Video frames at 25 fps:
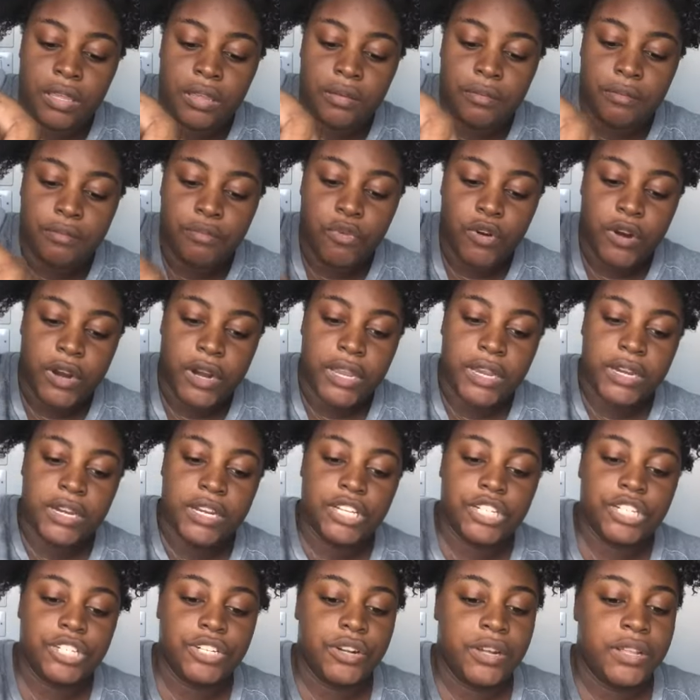more
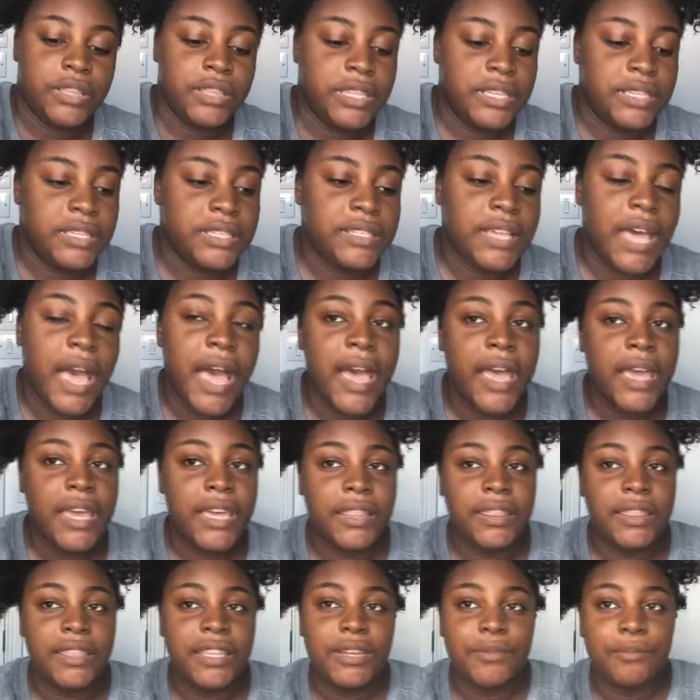conditioner on this side,
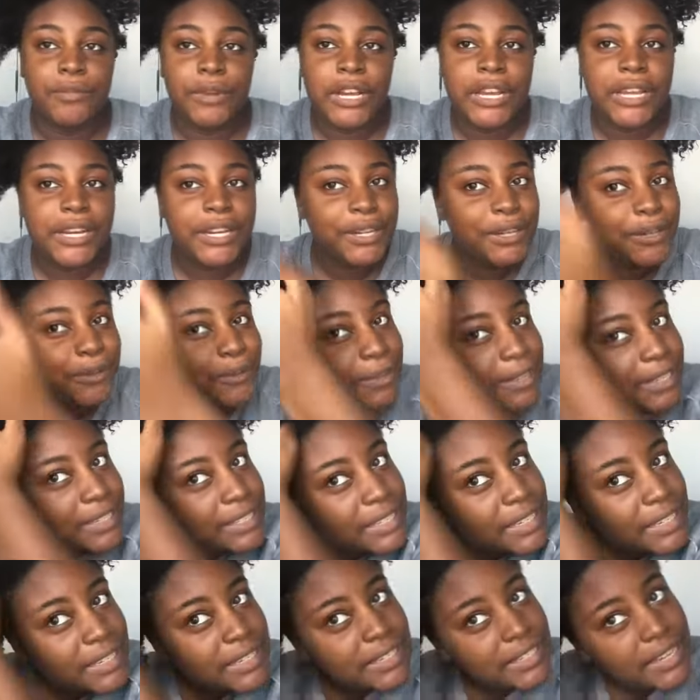and then we're gonna do this
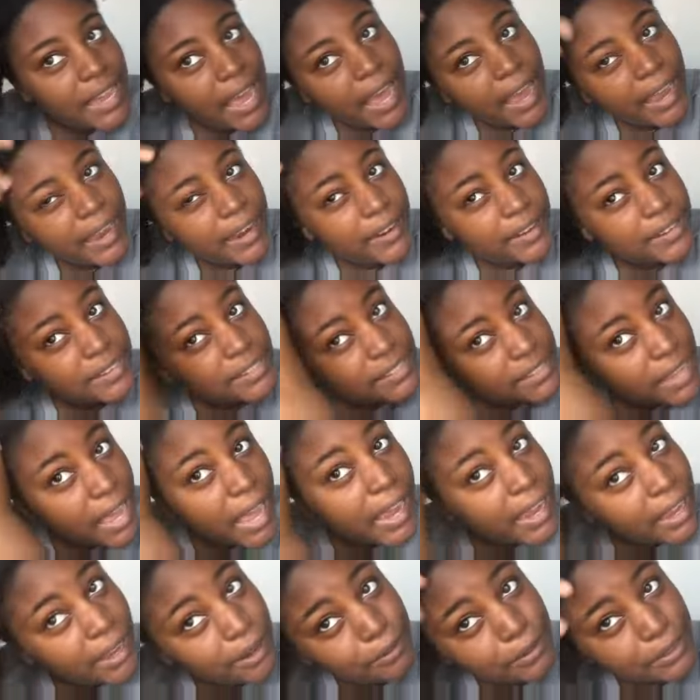entire
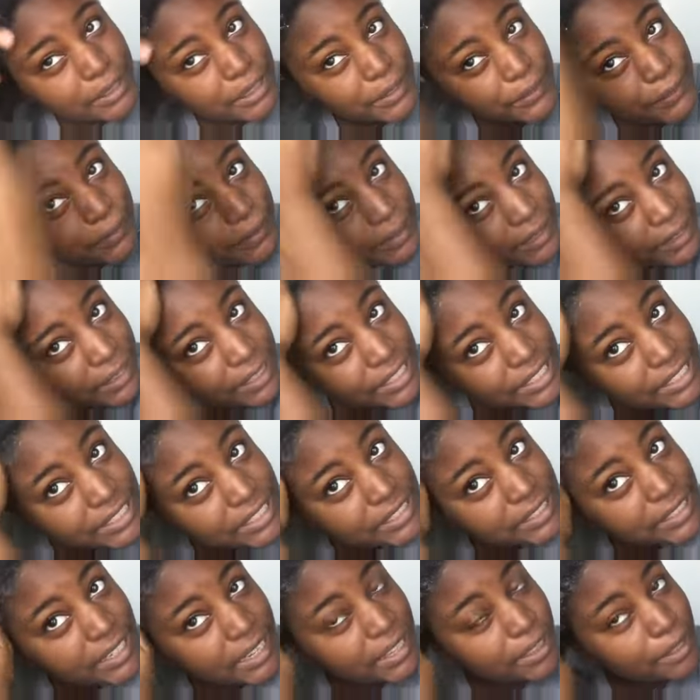side with the
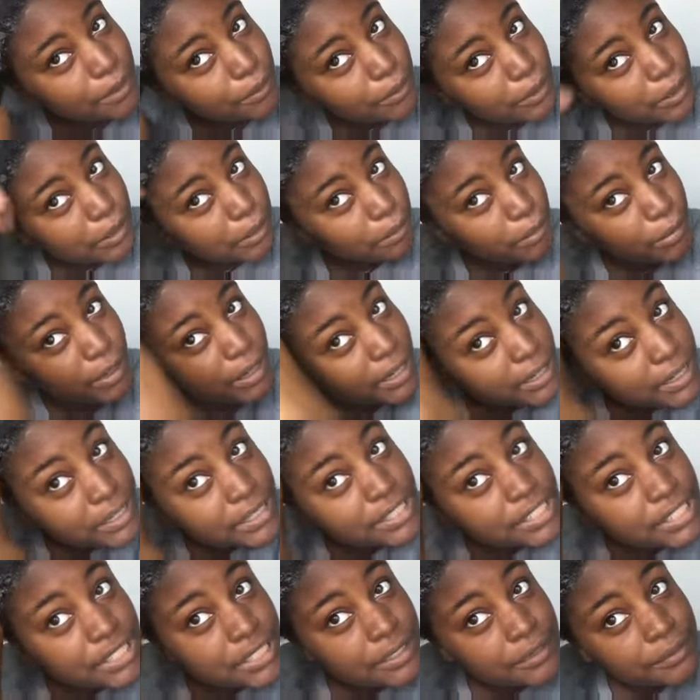Felicia Leatherwood
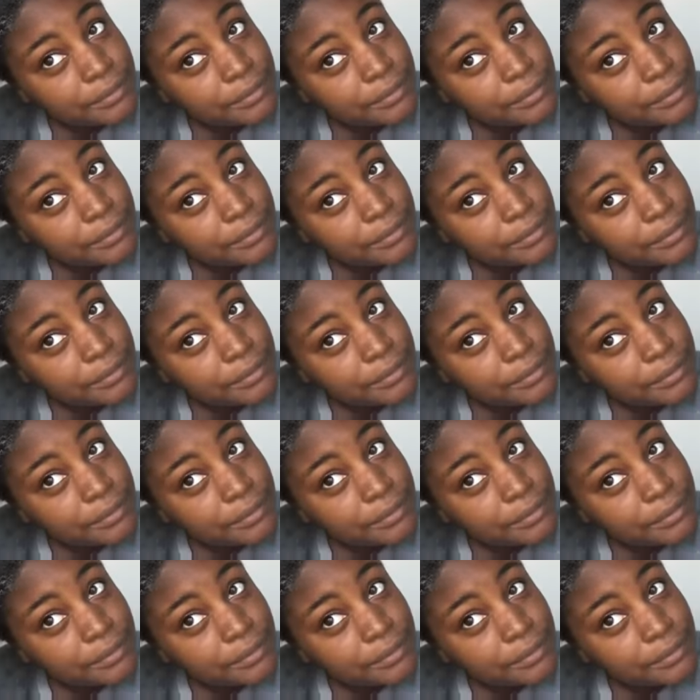brush